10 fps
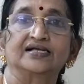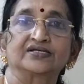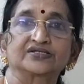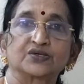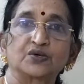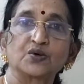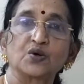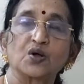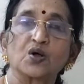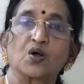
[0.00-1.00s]

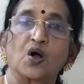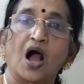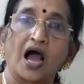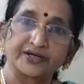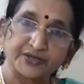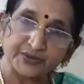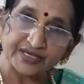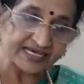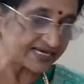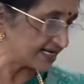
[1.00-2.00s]
So, are you
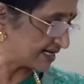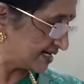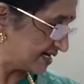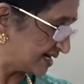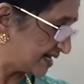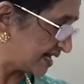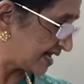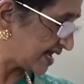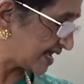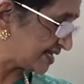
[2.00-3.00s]
here
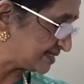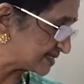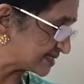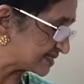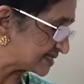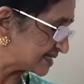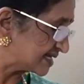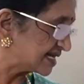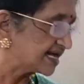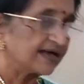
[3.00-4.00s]
is
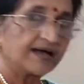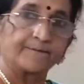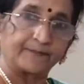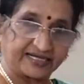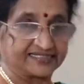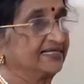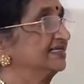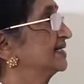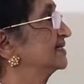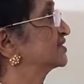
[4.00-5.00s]

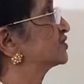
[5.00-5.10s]
present tense.